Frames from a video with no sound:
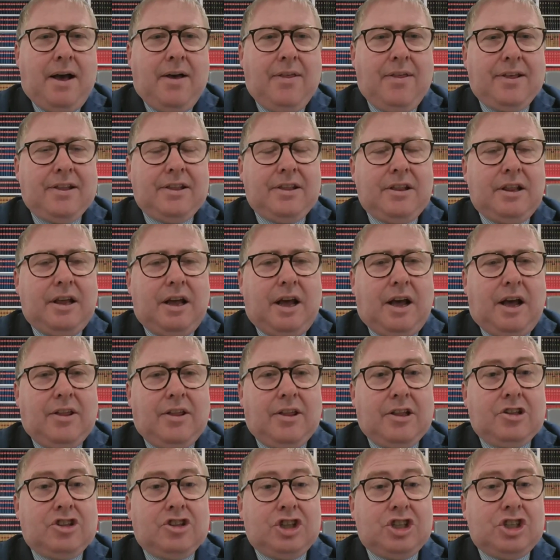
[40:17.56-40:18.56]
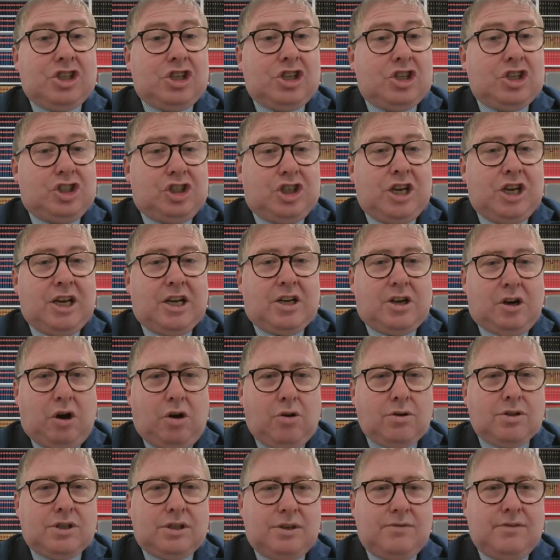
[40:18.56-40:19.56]
I think just the sheer
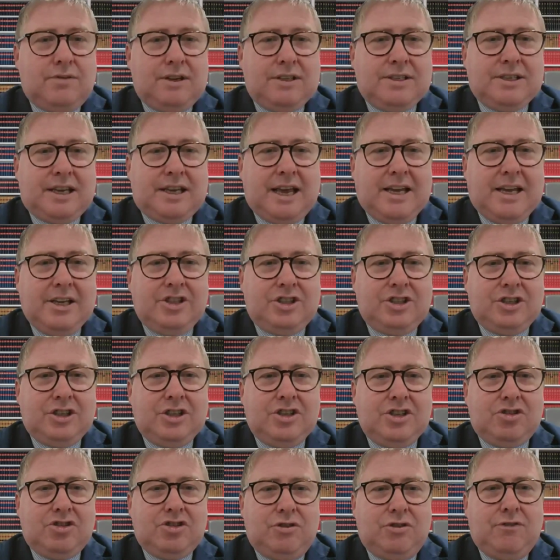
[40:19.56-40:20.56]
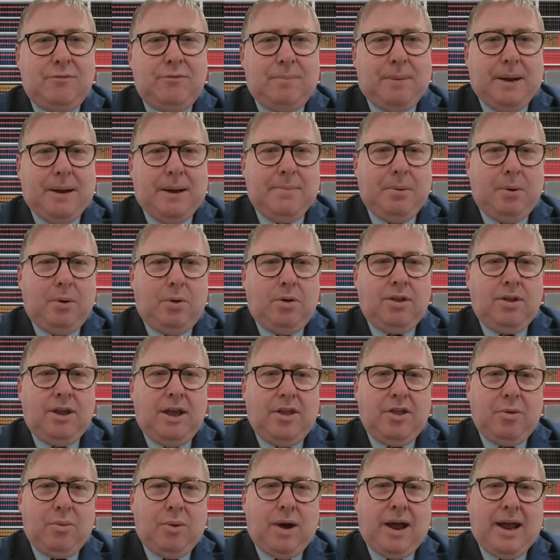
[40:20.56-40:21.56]
cost of litigation has driven people the
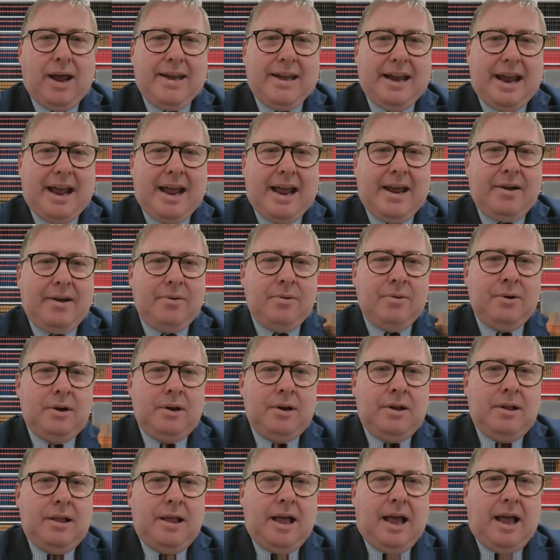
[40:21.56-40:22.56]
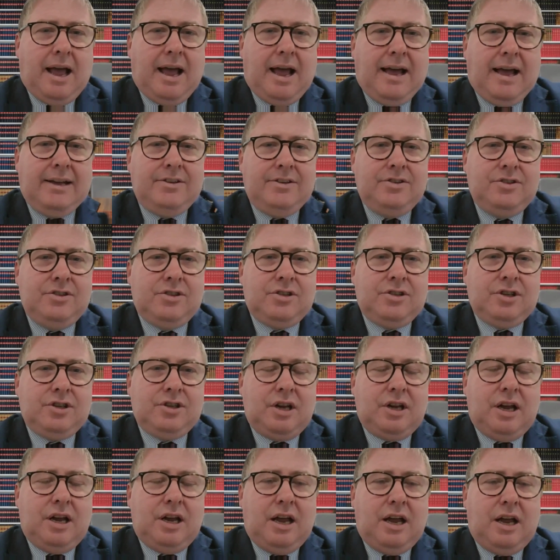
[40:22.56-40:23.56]
other way now. And
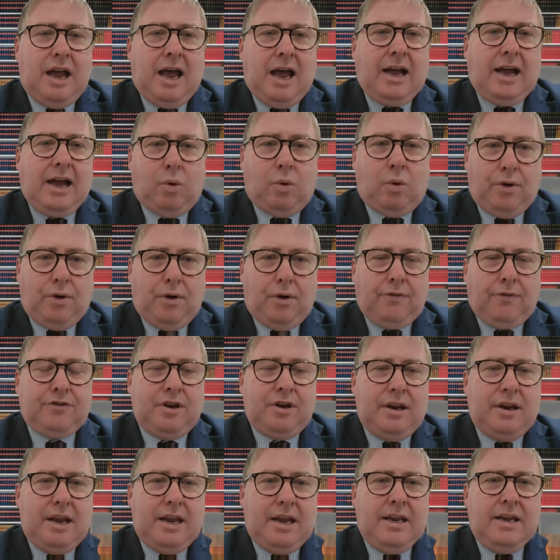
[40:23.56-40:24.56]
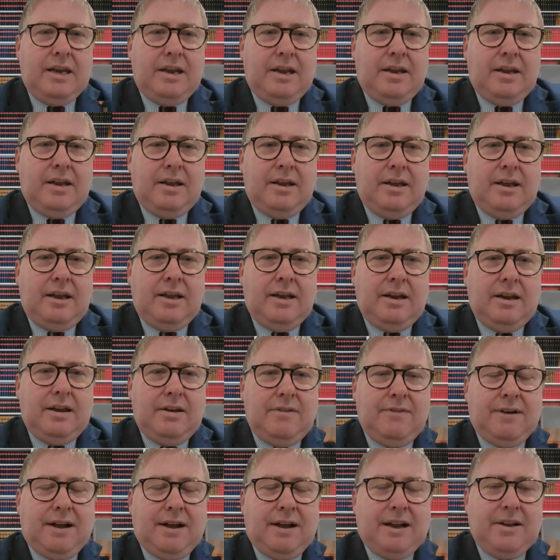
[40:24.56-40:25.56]
quite often in an
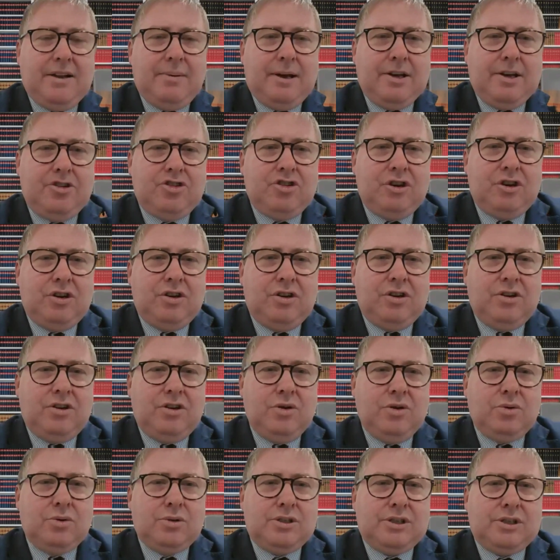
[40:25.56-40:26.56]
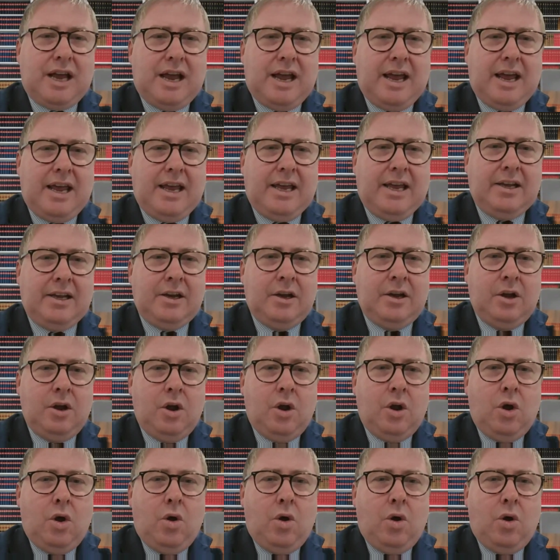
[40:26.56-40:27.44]
evaluation, you're saying,